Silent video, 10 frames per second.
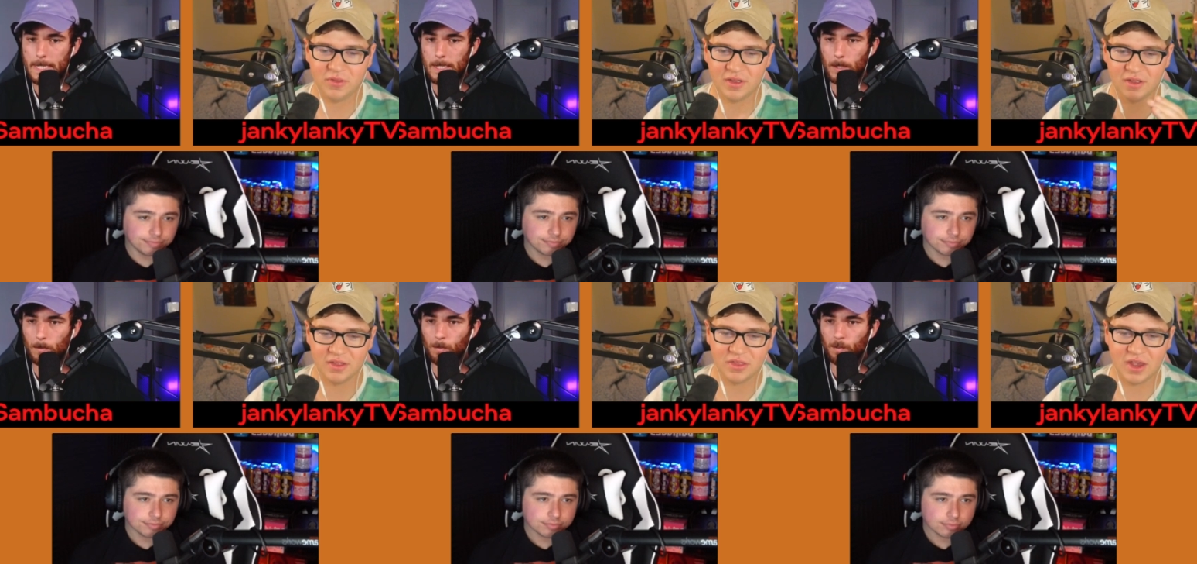Speaker 1: the
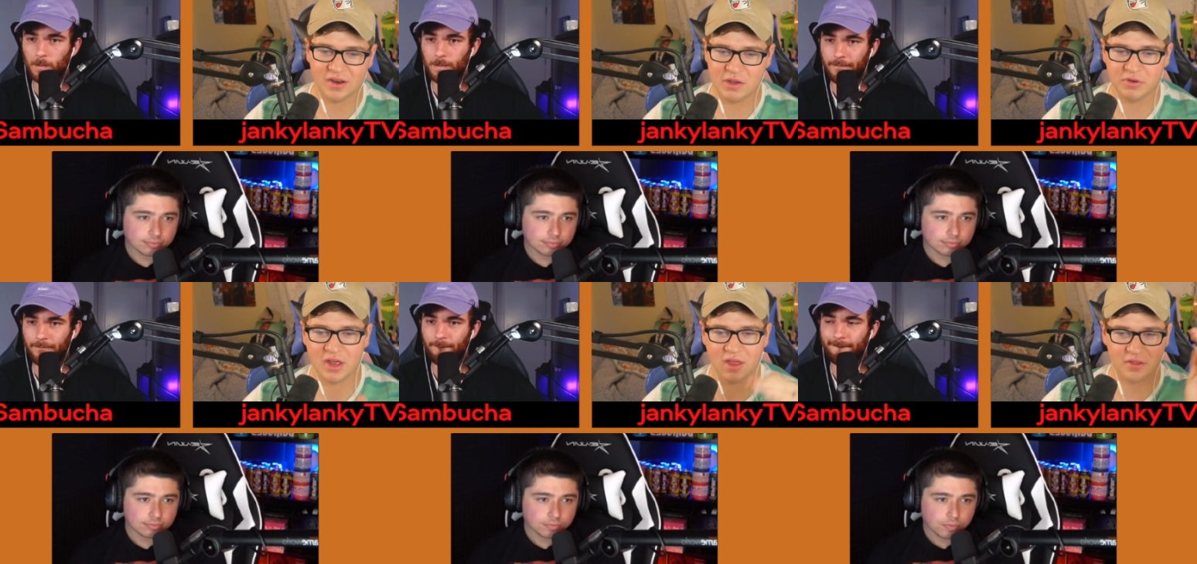the thing and he would
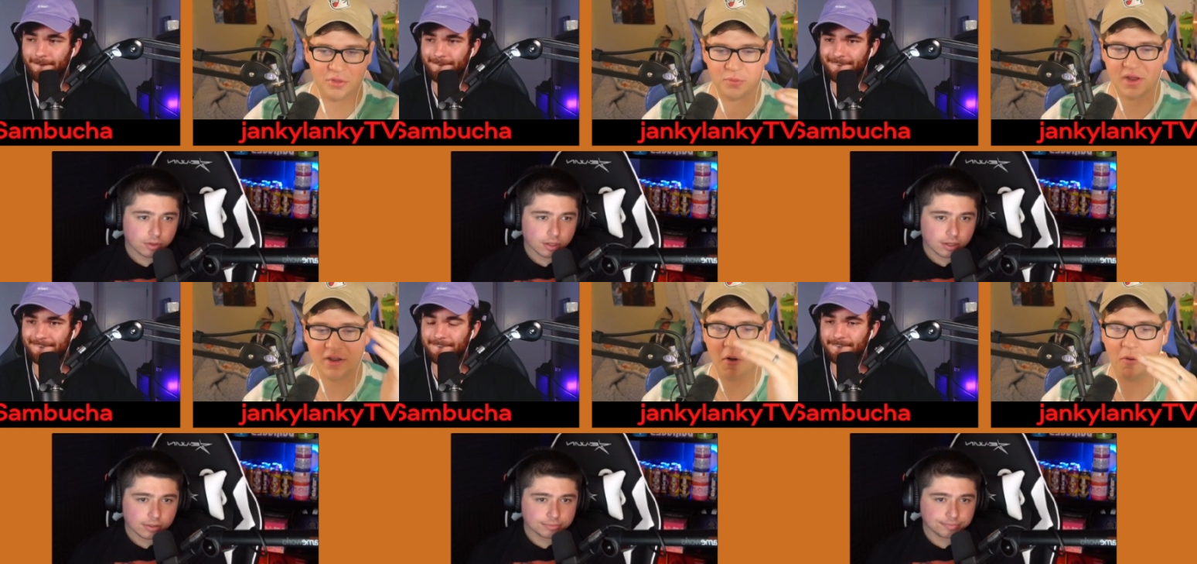get like three
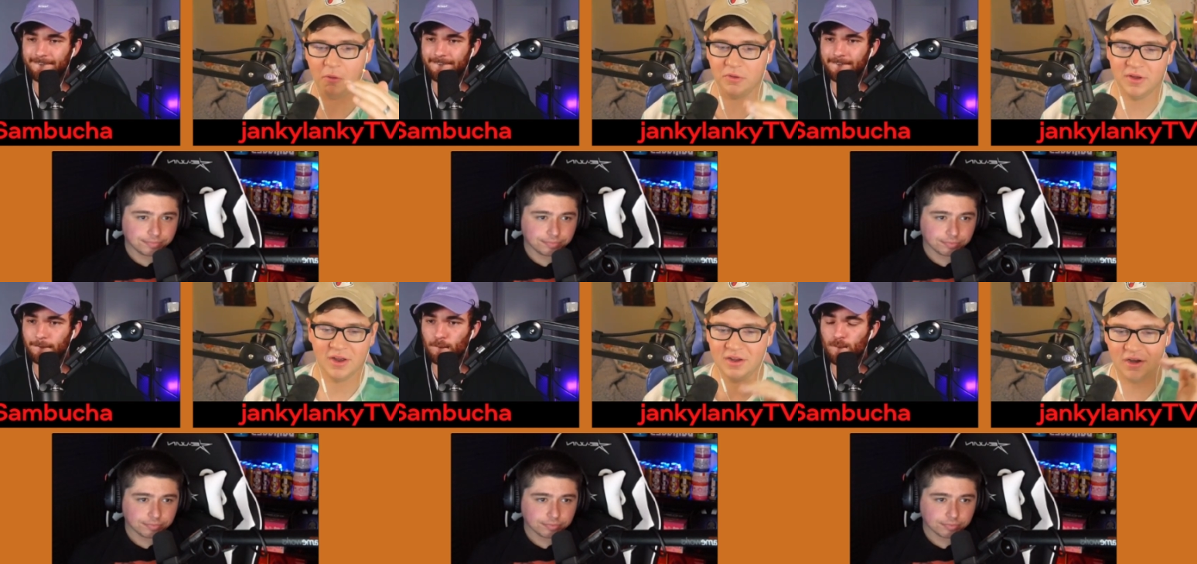gold
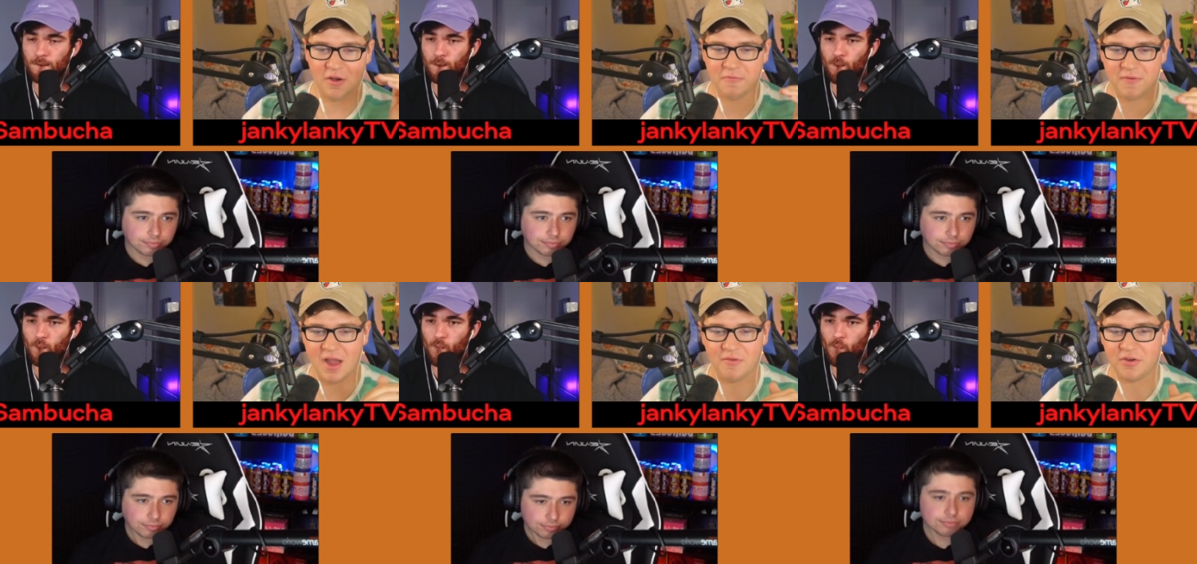you know
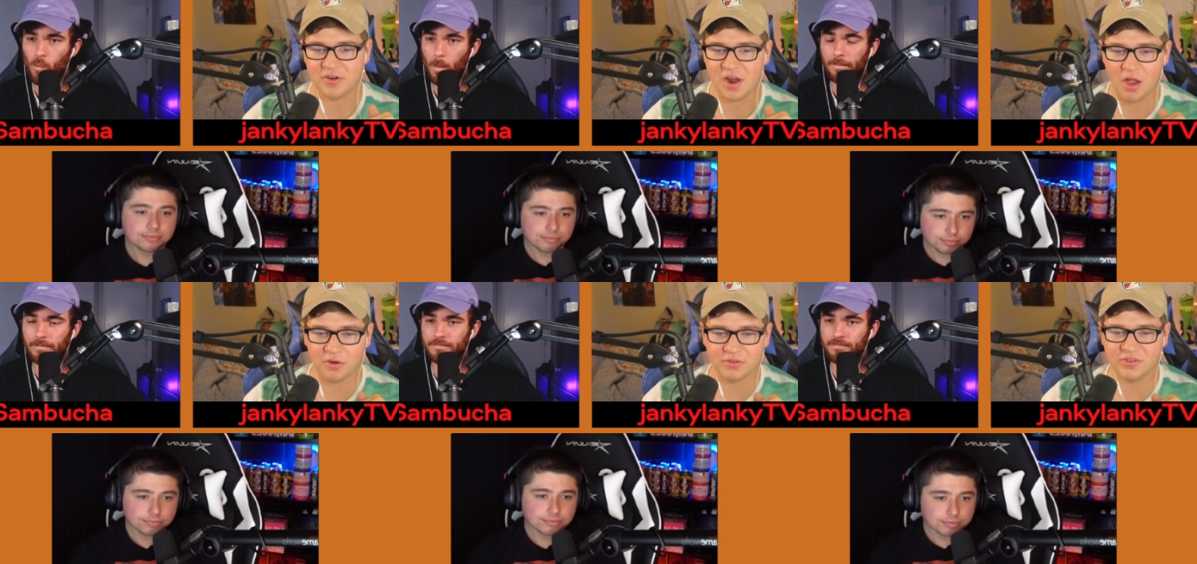
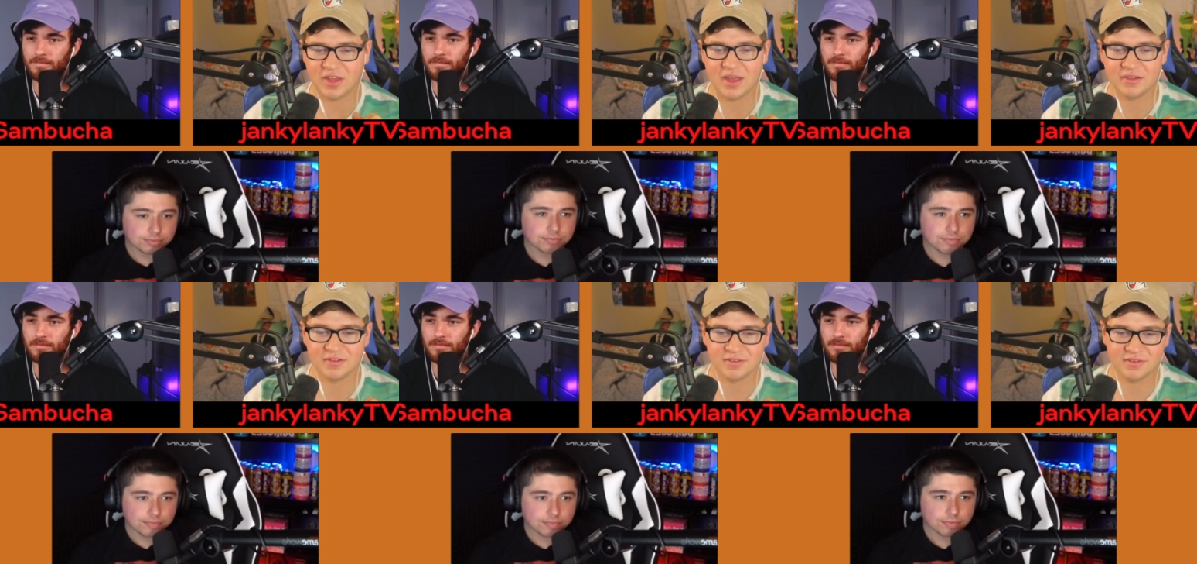$500
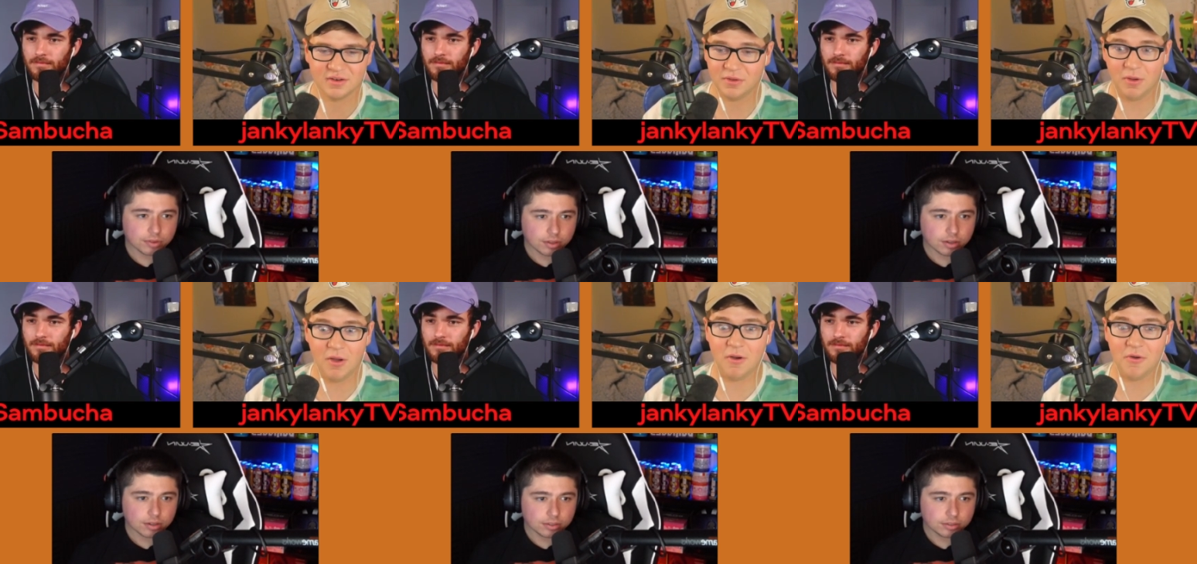skins and he's like
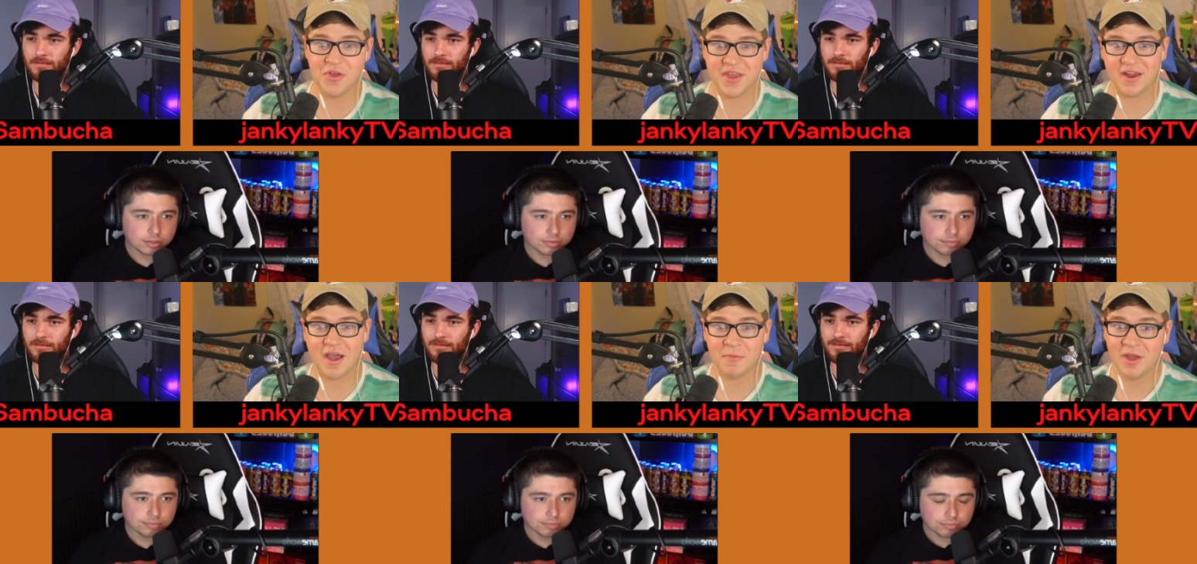oh holy
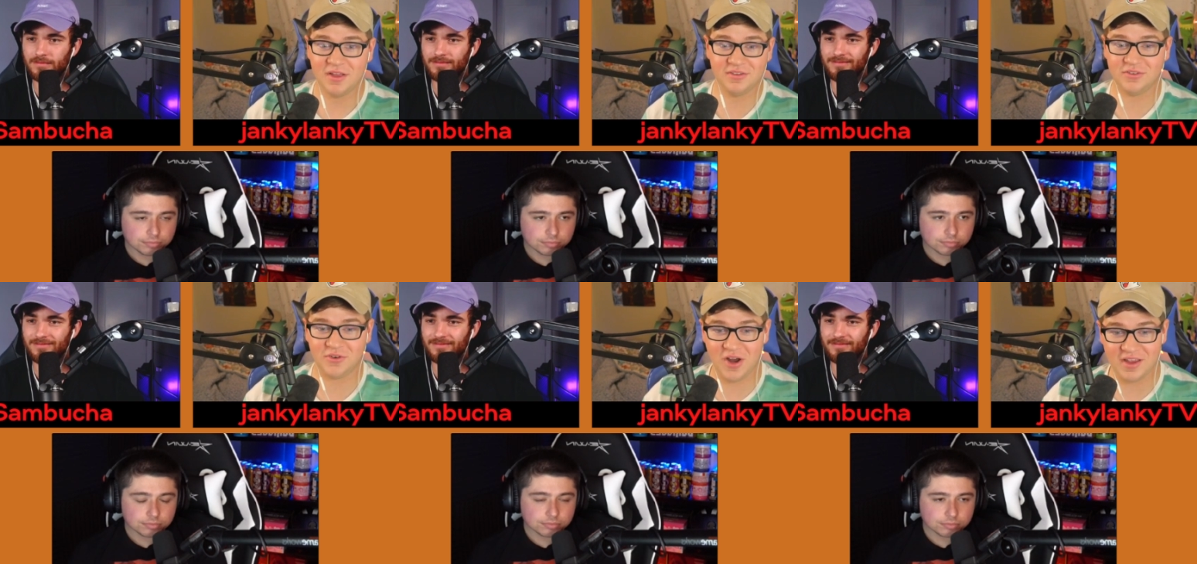crap this is
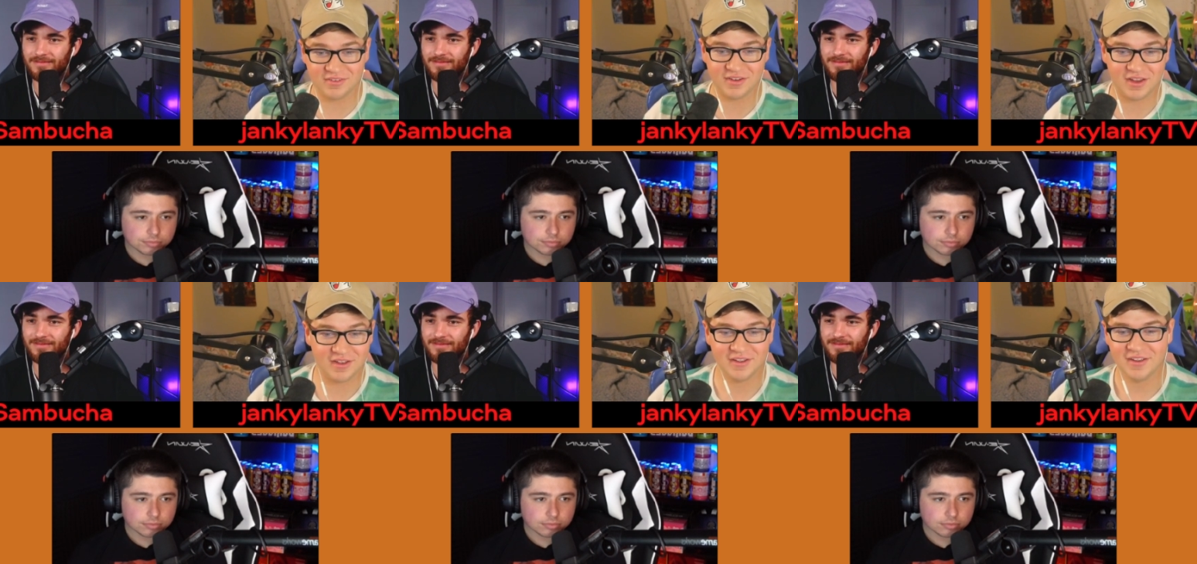crazy